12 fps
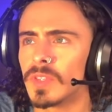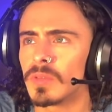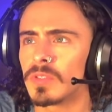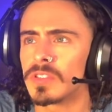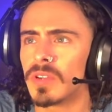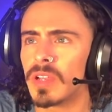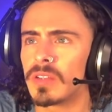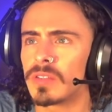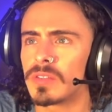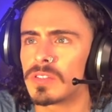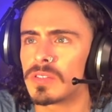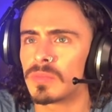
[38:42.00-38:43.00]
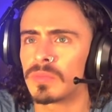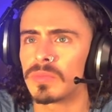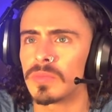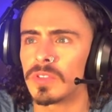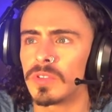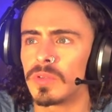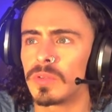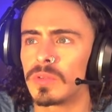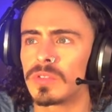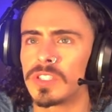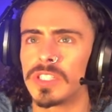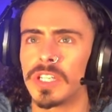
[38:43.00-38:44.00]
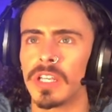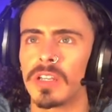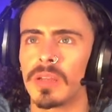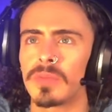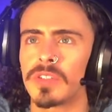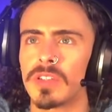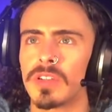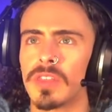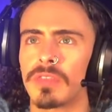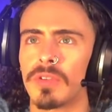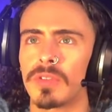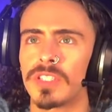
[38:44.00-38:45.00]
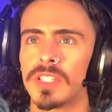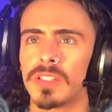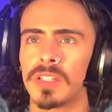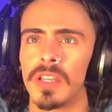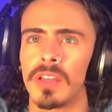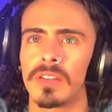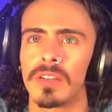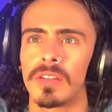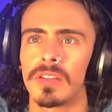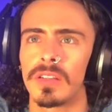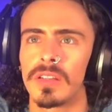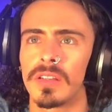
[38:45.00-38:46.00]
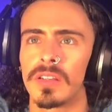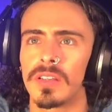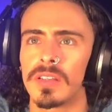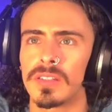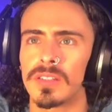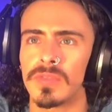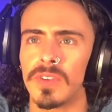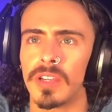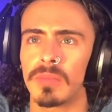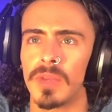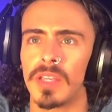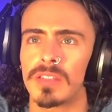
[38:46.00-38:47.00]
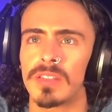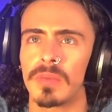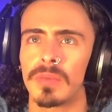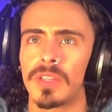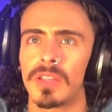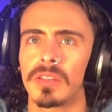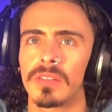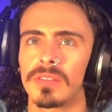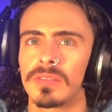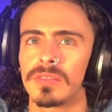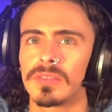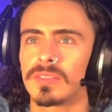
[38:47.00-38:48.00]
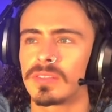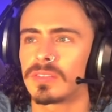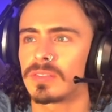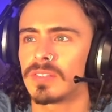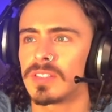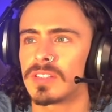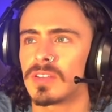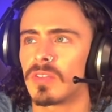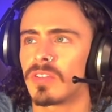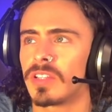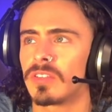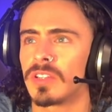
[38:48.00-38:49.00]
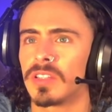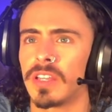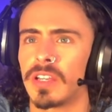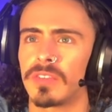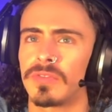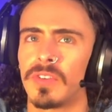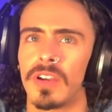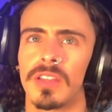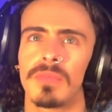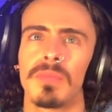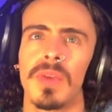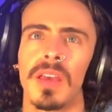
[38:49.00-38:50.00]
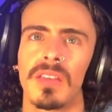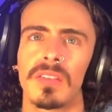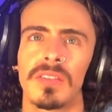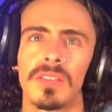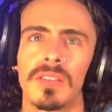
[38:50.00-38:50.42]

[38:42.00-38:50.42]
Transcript: try and do some cool shit. I'm just gonna throw shit together and see if I can make something. This is already looking like a fucking mess.